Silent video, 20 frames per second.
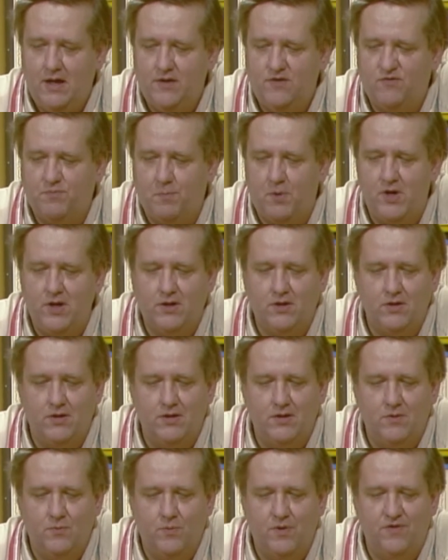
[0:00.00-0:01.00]

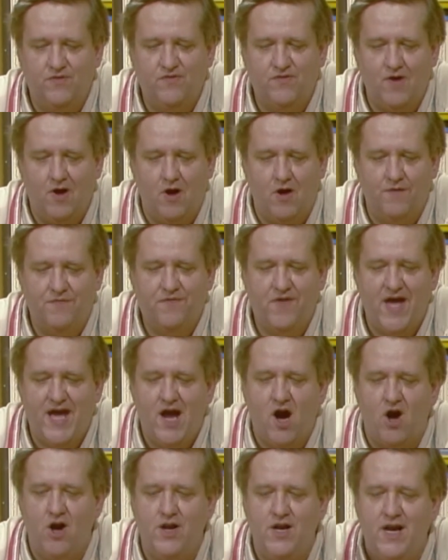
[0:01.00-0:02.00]
Sprinkle with salt.
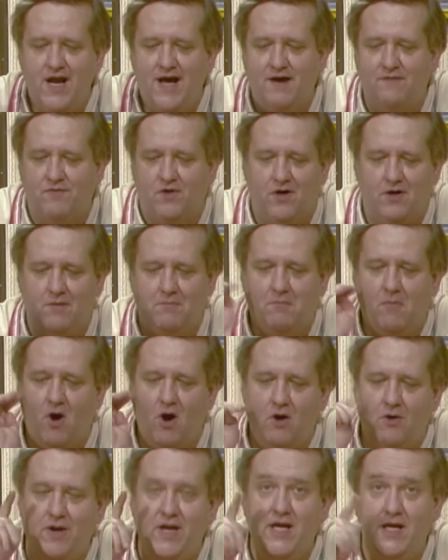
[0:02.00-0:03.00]
They are never,
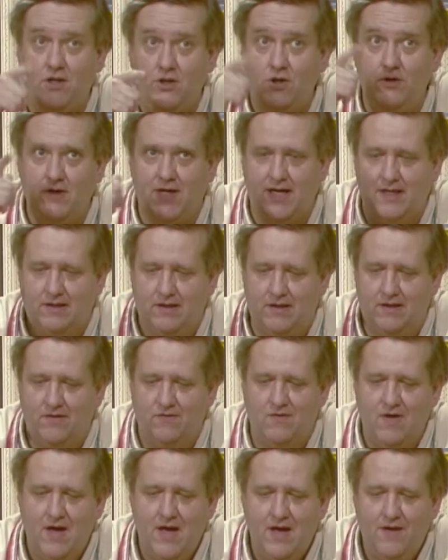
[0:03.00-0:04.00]
Maureen, you get
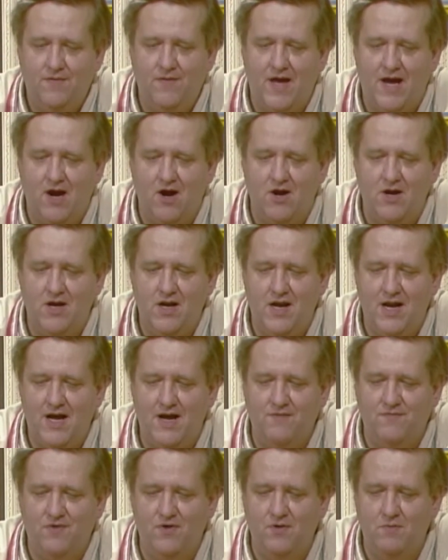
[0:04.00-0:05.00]
this, they are
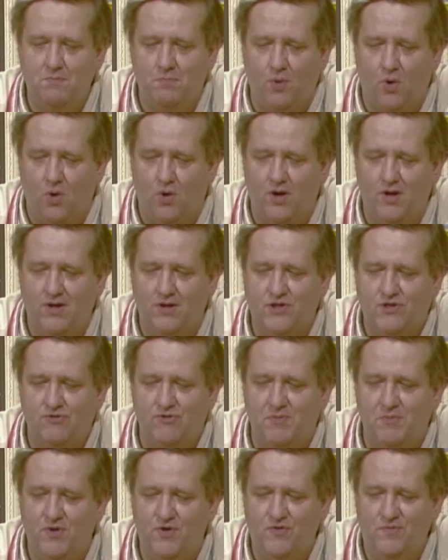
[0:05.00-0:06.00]
never boiled to
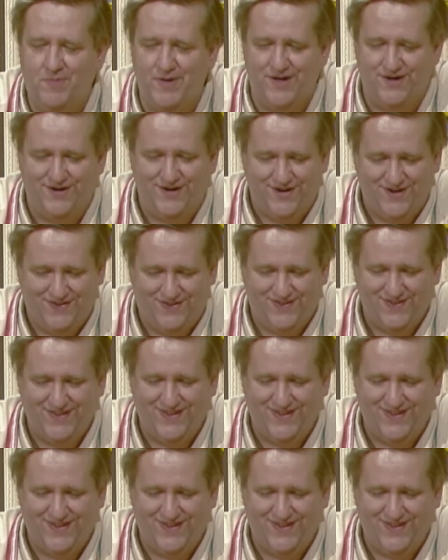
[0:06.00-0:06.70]
remove bitterness.